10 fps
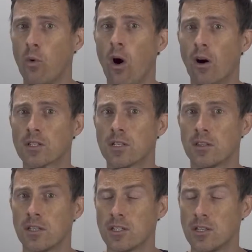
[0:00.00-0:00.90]
of what
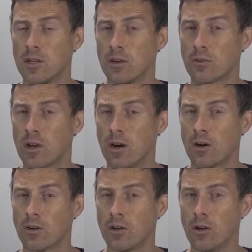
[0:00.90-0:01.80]
this new
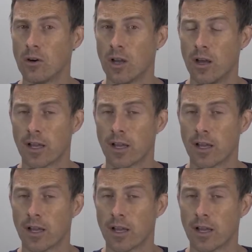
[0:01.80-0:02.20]
car could look